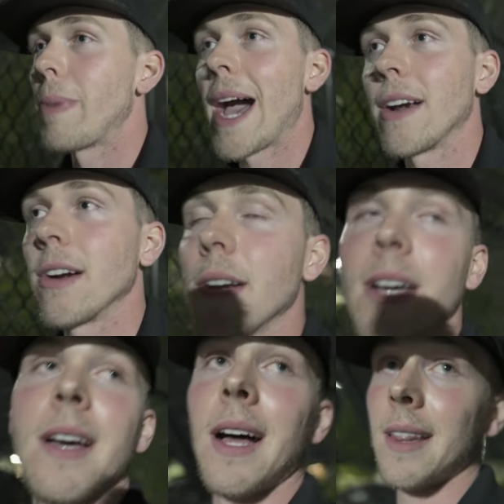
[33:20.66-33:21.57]
pattern,
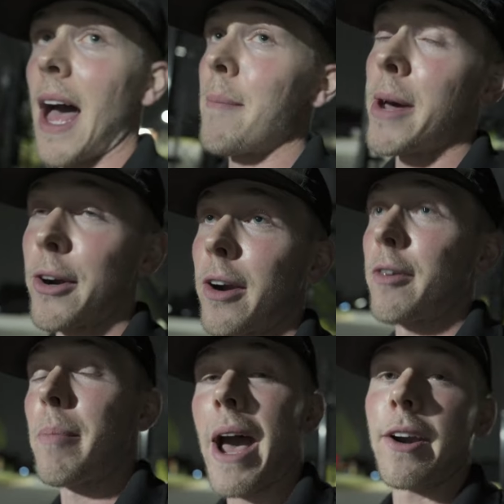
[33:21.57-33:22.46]
a lot better of
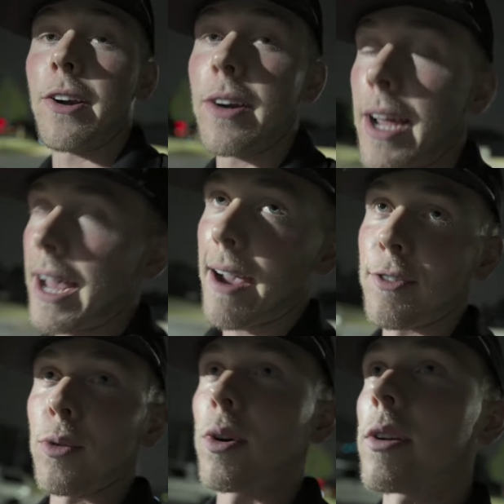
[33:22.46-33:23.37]
a pattern
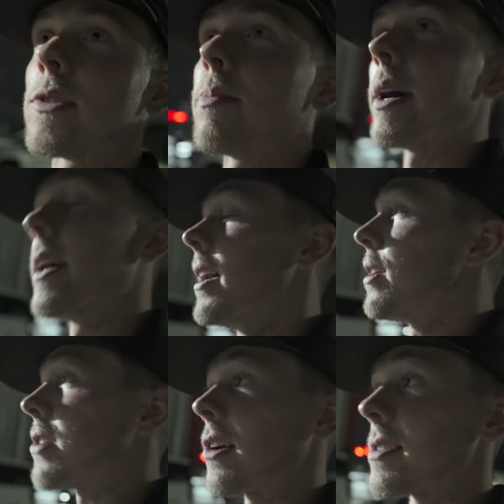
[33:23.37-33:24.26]
afterwards, but
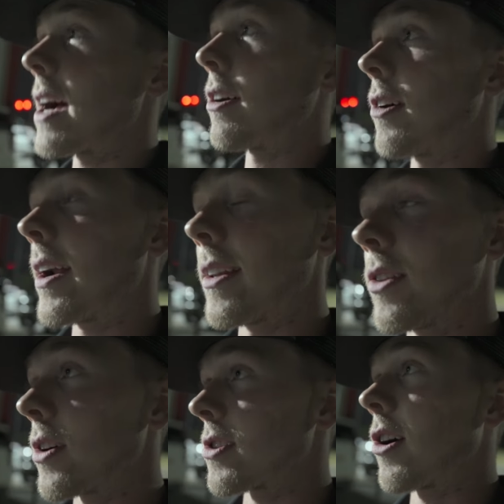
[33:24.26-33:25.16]
turns out great. It
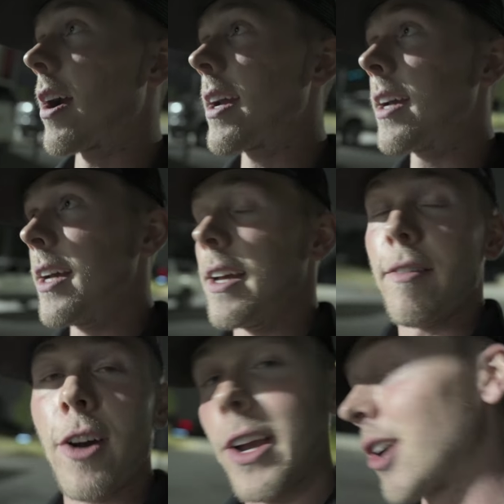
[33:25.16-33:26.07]
looks great.
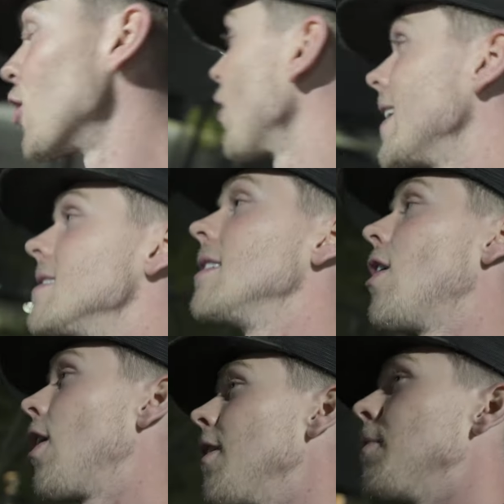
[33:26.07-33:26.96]
Fucking crazy
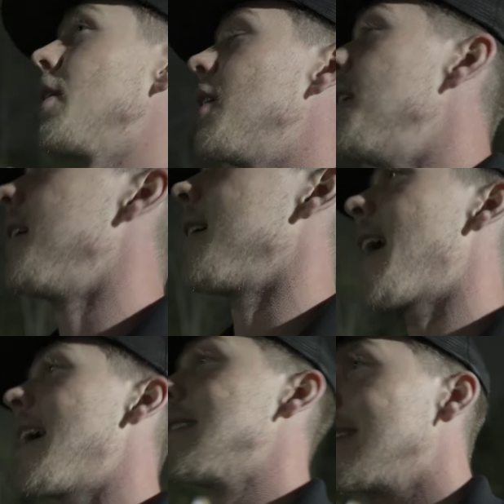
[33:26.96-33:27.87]
car, bro.
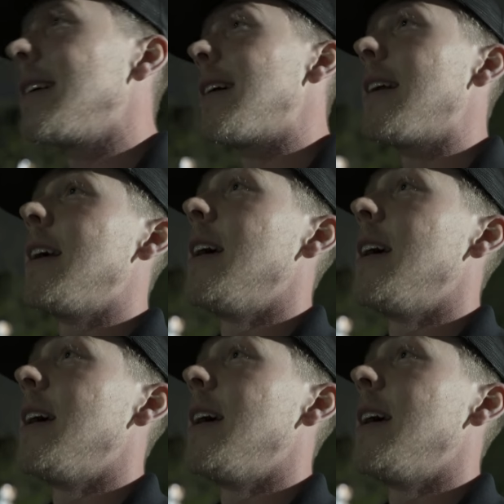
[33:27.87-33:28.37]
God's good.